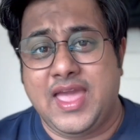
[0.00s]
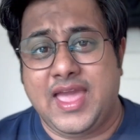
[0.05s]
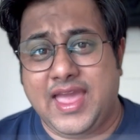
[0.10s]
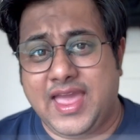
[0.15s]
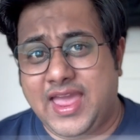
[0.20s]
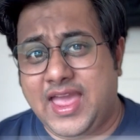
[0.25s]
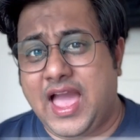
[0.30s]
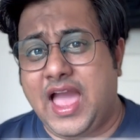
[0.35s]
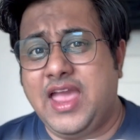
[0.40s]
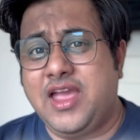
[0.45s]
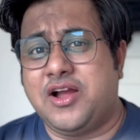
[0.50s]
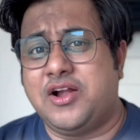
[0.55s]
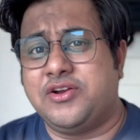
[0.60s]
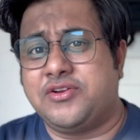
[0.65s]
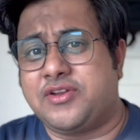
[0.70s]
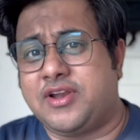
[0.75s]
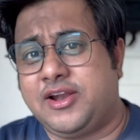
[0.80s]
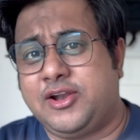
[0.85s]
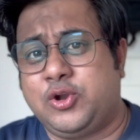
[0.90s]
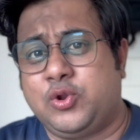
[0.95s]

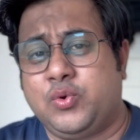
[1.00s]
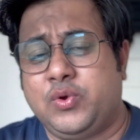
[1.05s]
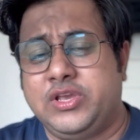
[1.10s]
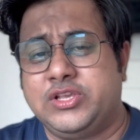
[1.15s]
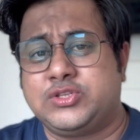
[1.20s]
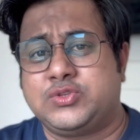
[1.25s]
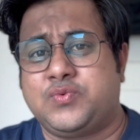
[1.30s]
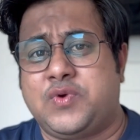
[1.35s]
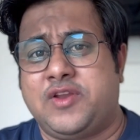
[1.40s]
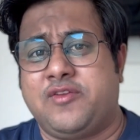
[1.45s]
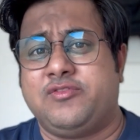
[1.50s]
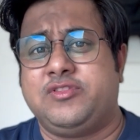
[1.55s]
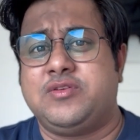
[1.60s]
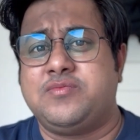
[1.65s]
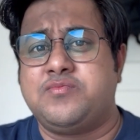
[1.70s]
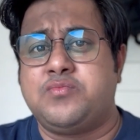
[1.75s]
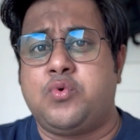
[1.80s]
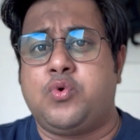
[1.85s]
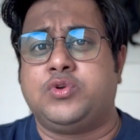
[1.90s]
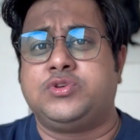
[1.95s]
AI102 is one of the
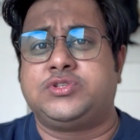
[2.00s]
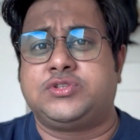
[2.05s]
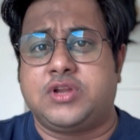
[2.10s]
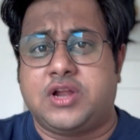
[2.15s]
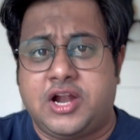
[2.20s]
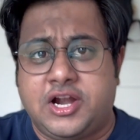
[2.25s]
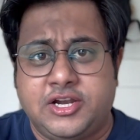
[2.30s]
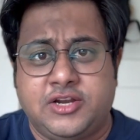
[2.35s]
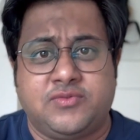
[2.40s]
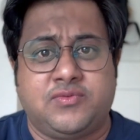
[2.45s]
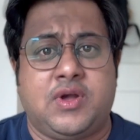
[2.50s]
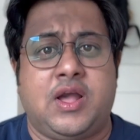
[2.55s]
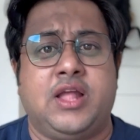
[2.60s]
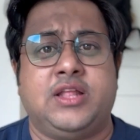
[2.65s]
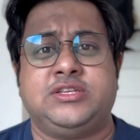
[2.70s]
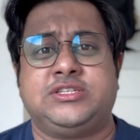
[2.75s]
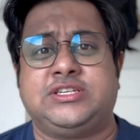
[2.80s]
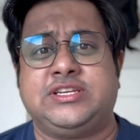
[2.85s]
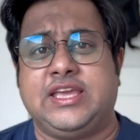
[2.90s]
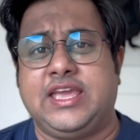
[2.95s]
most
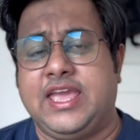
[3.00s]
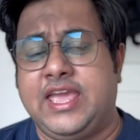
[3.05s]
advanced